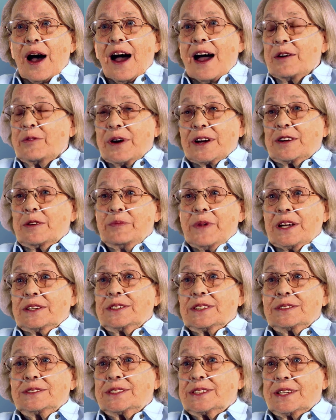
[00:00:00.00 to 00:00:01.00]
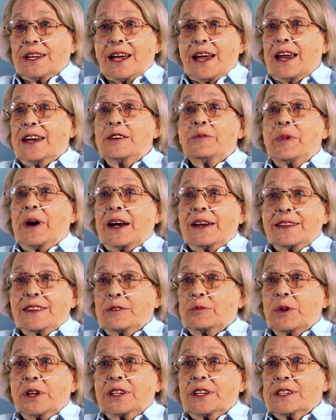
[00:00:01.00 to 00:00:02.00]
I recommend it to anybody
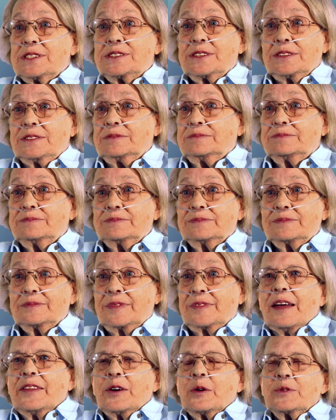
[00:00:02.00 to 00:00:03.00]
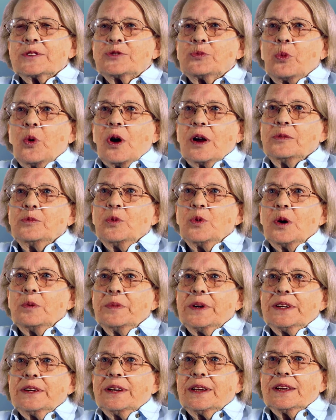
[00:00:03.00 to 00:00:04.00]
that will listen. There was one
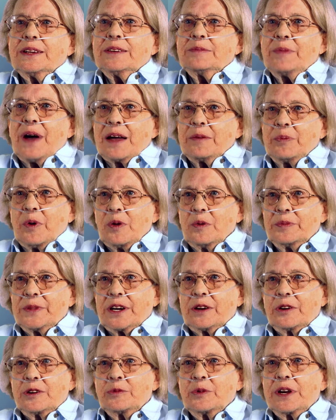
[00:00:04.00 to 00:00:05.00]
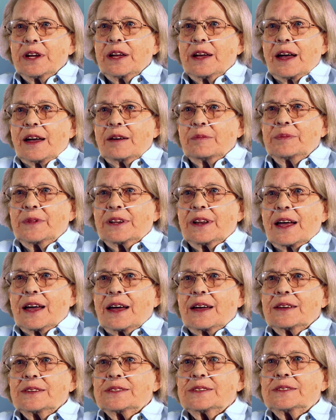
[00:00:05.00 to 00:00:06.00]
woman in my pulmonary rehab
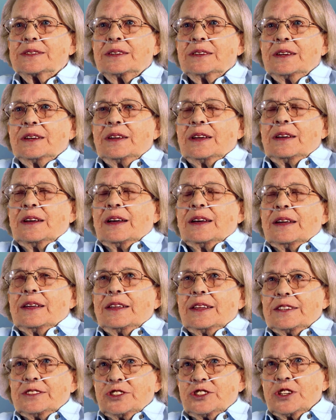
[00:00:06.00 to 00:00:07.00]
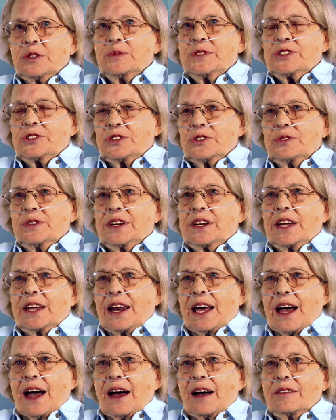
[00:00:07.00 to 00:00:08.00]
class, and she was due to
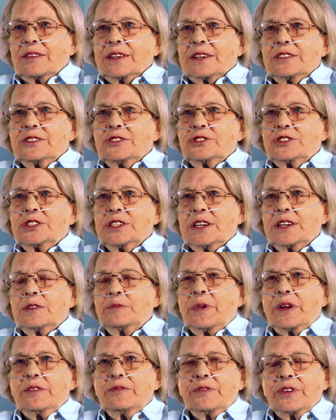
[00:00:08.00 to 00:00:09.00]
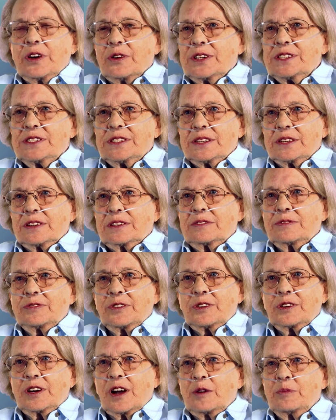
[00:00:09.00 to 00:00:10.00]
get out, and she had been very sick
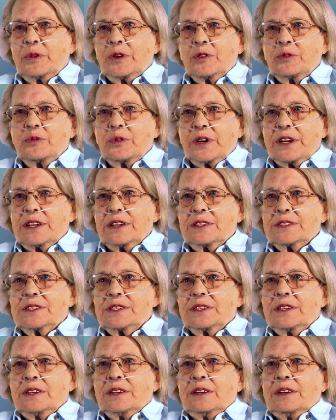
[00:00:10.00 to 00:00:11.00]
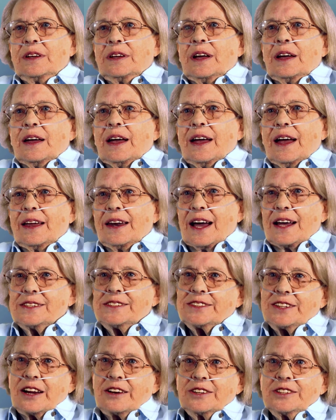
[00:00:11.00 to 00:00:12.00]
for a couple of weeks. And I
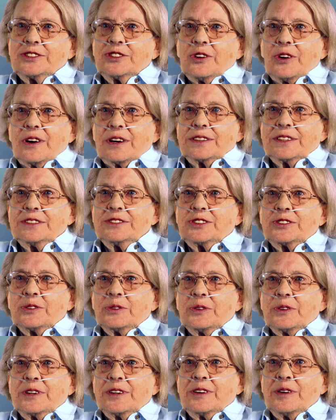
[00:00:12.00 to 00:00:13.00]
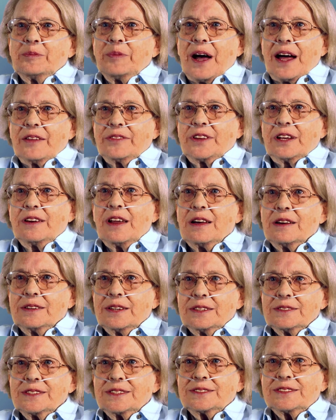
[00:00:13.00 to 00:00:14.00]
started talking to her about the
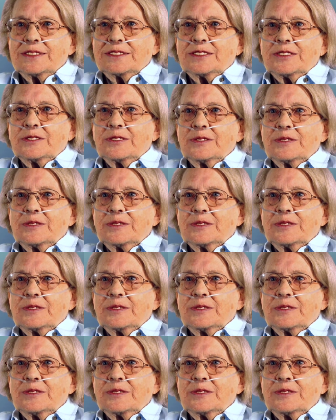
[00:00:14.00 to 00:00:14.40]
Lung Institute,